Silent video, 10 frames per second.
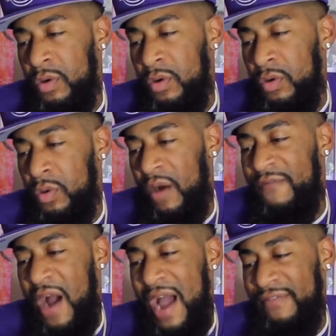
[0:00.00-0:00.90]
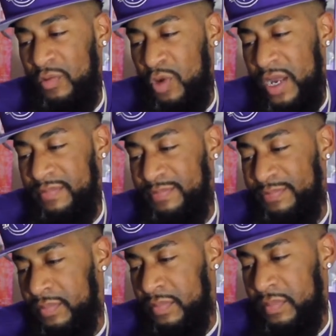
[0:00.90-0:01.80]
who are 5-1.
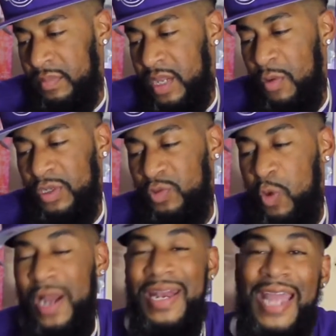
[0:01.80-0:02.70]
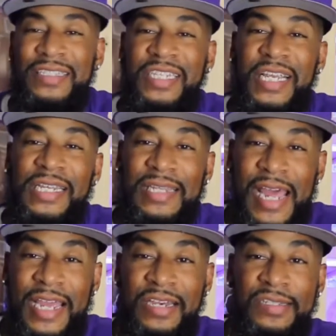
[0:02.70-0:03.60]
It was 119
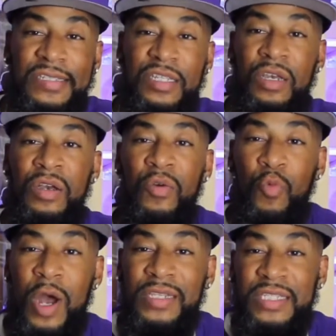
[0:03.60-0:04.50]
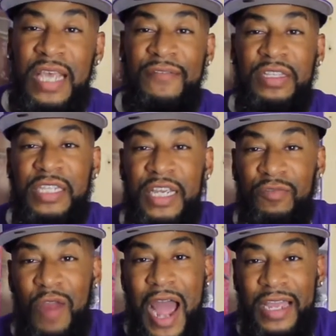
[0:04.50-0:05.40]
Lakers, 117
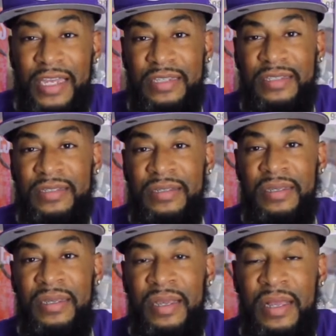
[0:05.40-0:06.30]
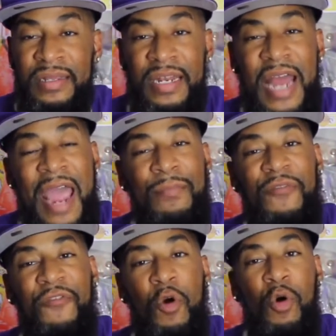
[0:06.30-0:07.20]
Rockets. The night
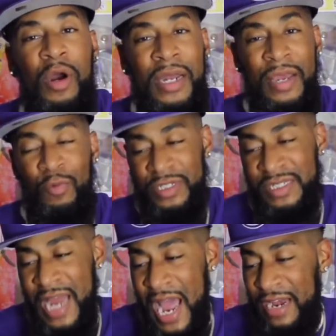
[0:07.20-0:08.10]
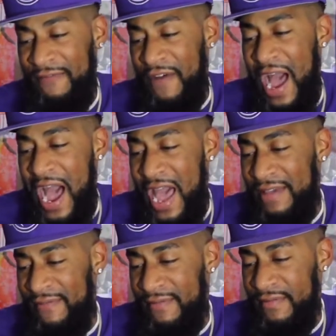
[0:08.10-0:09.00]
before, it was
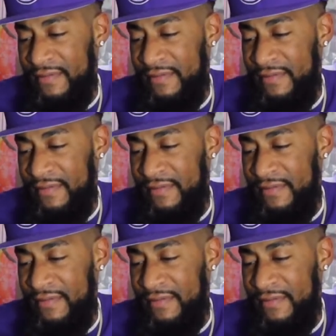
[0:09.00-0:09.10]
95